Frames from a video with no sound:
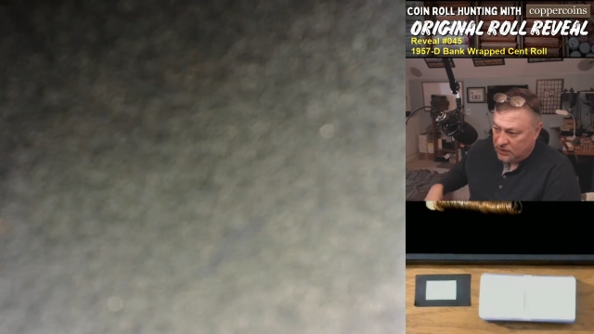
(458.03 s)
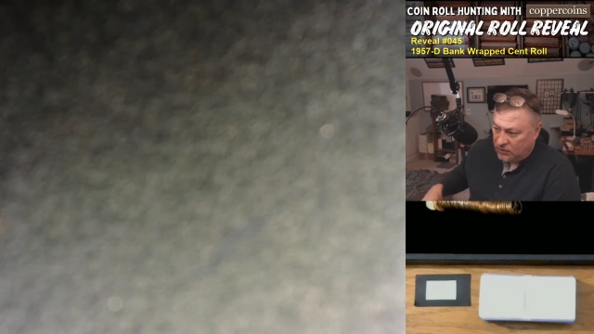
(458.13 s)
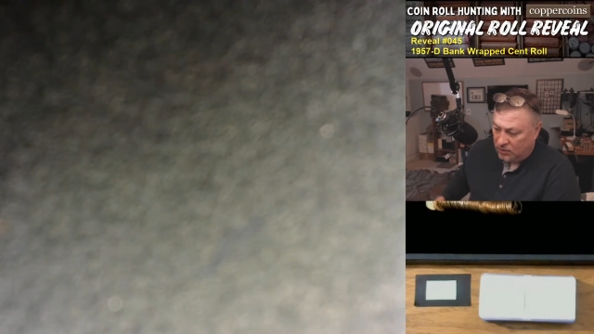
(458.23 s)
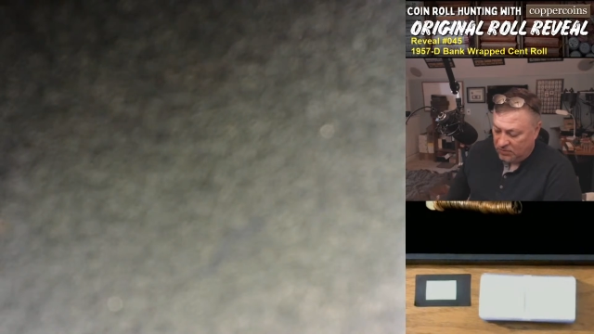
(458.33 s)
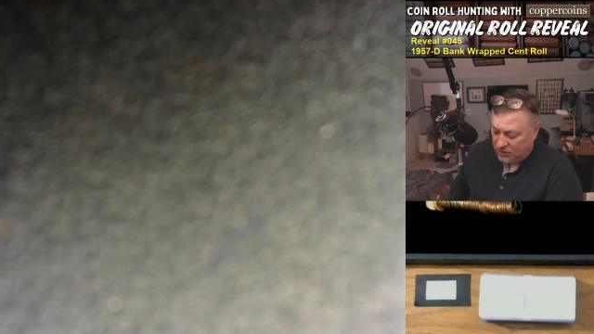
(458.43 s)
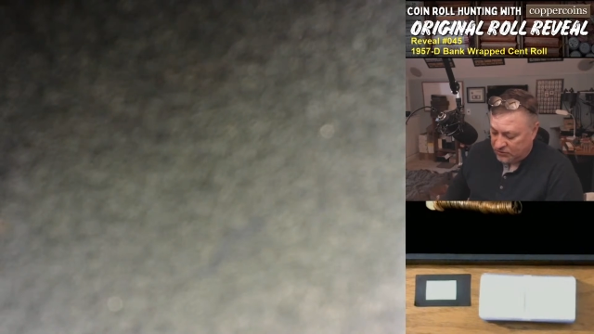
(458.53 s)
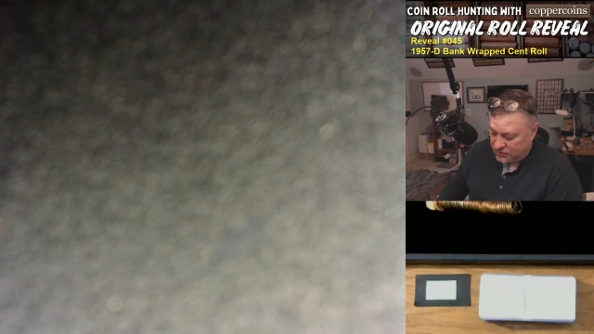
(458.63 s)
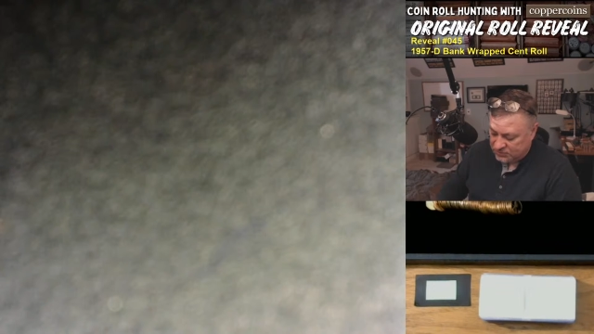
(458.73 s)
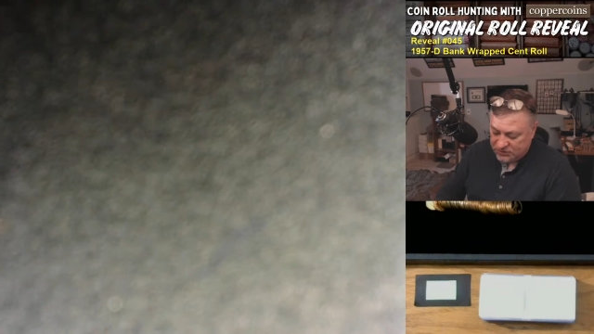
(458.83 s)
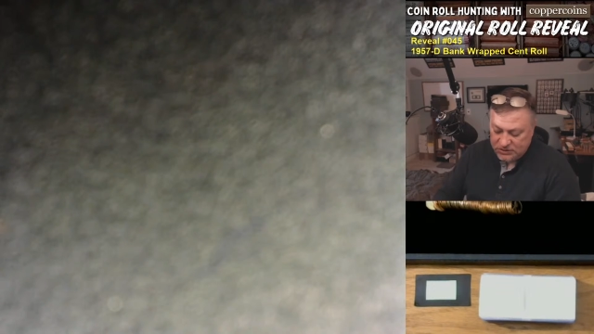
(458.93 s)
Well, Merry
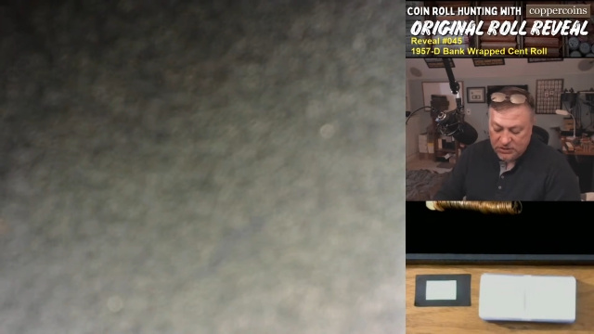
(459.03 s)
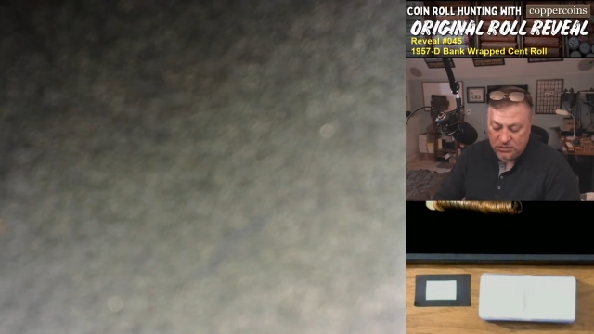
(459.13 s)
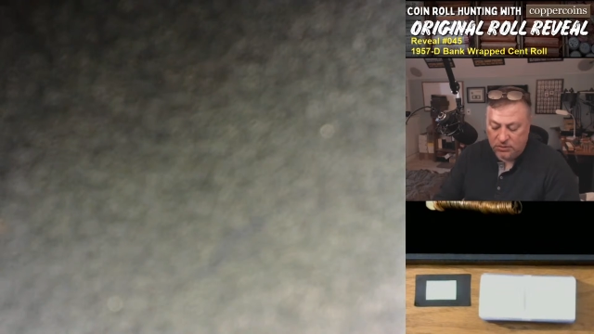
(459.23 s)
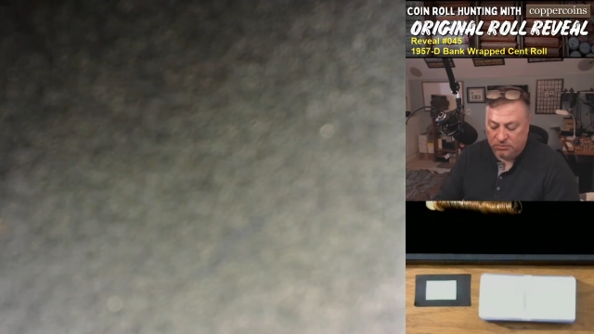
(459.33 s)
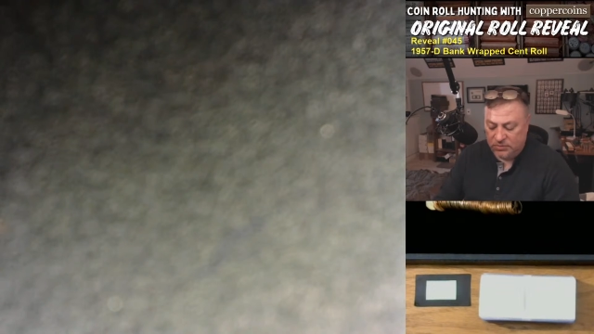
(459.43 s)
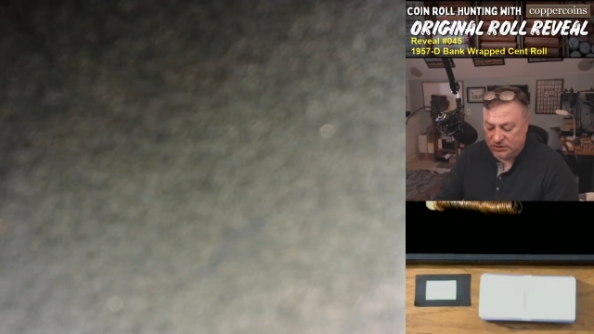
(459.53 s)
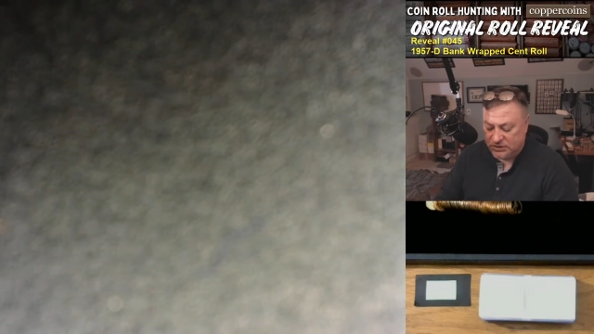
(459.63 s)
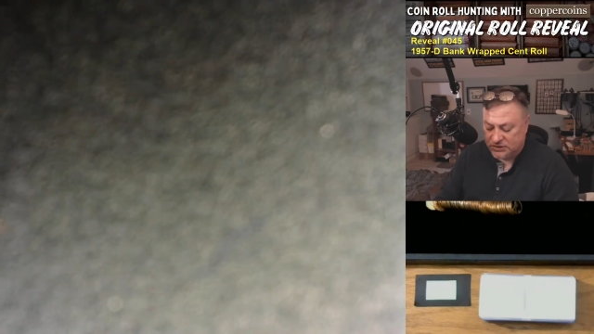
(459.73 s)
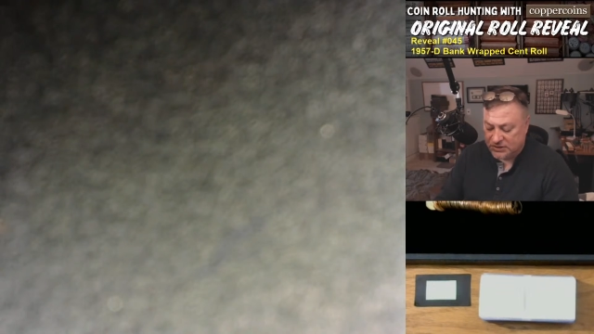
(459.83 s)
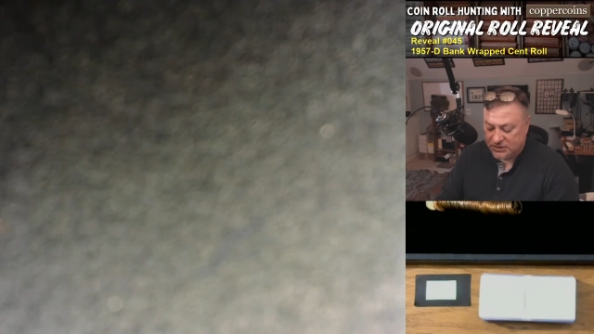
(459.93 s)
Christmas to you,
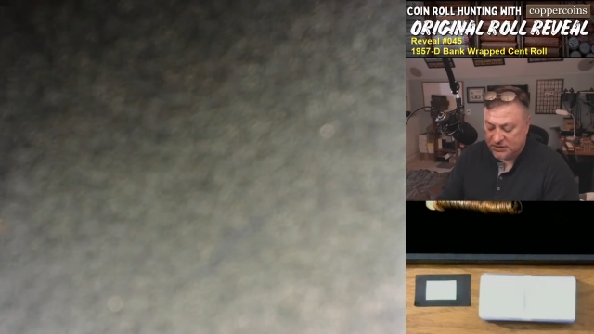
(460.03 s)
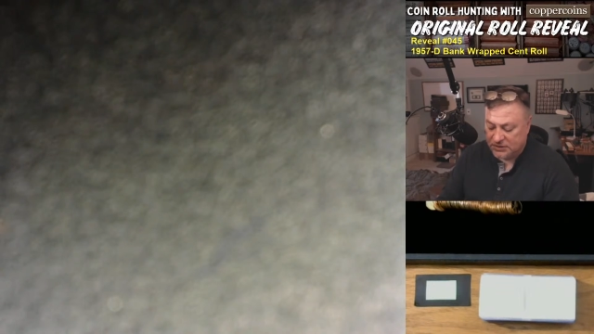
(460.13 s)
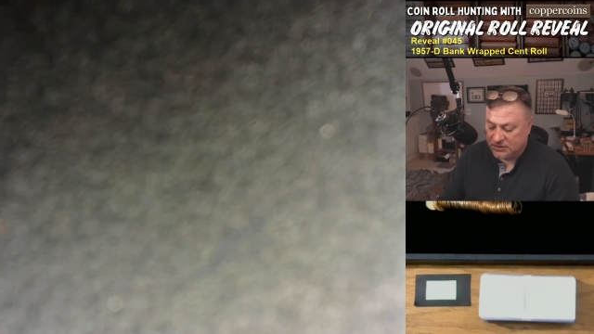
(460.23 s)
Majestic.